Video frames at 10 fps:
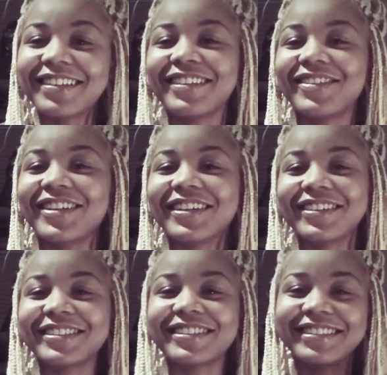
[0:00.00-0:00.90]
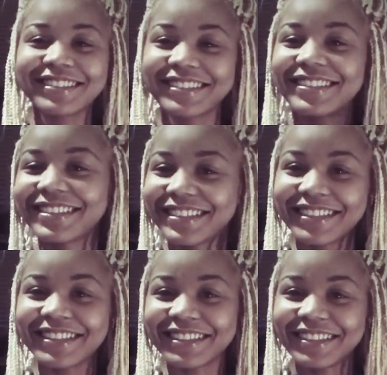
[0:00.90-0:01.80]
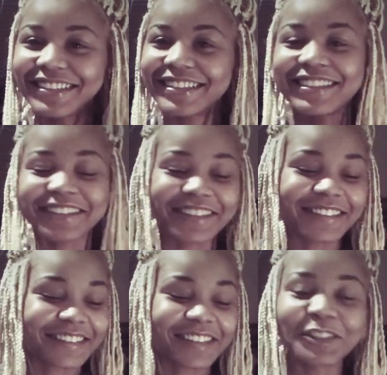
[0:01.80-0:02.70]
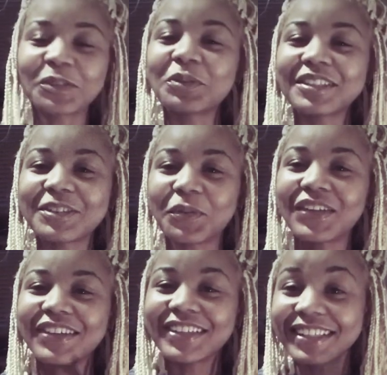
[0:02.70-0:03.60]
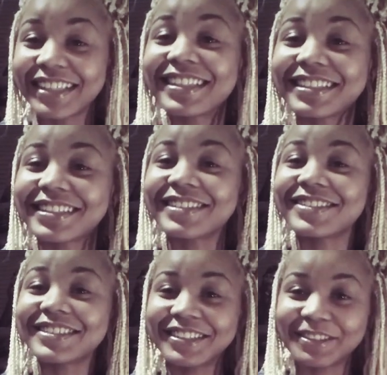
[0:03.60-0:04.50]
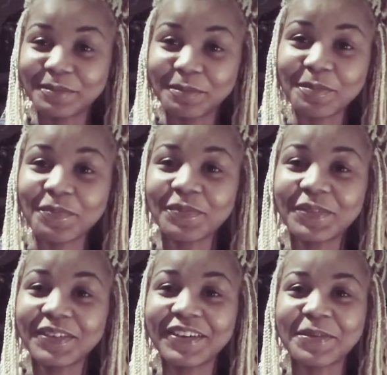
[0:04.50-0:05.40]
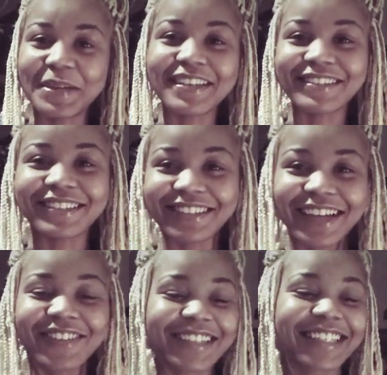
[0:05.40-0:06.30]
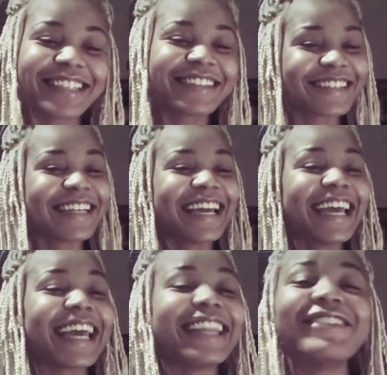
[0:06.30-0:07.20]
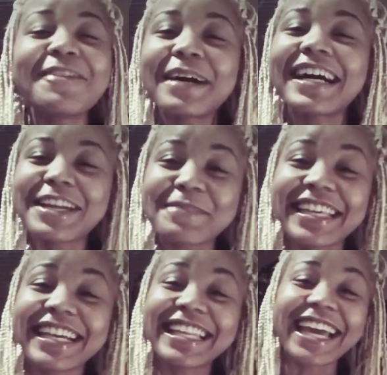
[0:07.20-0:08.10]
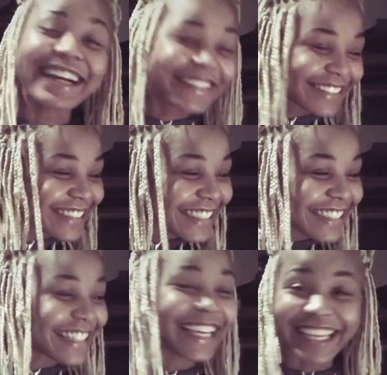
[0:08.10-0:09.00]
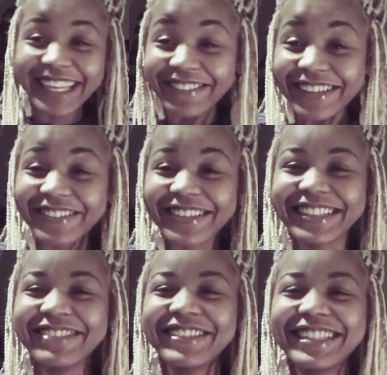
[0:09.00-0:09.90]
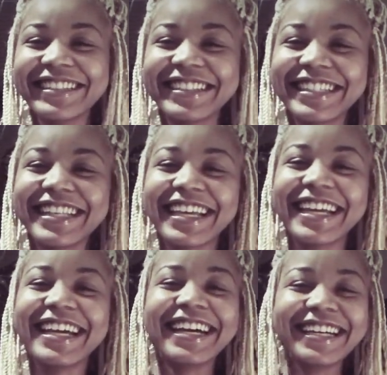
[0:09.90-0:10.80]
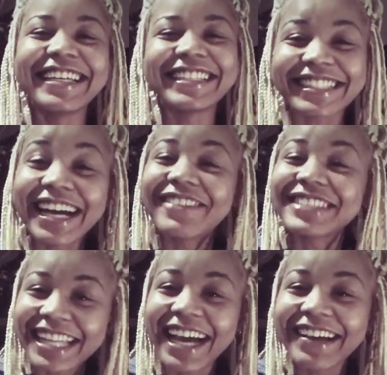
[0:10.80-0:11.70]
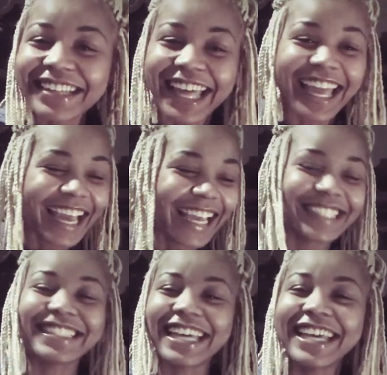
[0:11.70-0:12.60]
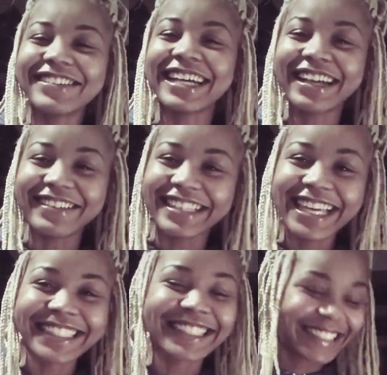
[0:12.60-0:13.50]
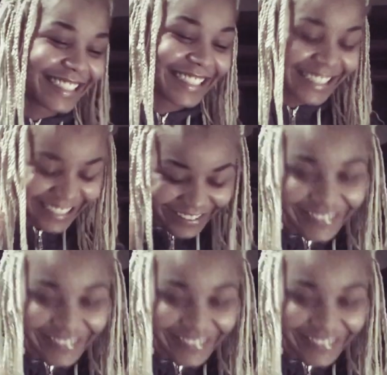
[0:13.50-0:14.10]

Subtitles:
you want to go to the little sex store so we can get the stuff, so, we can do your half of the deal. And in my mind, I'm thinking like, oh shit, like, he finna really let me do it, like, the time is now, like, it's game time, yes, go.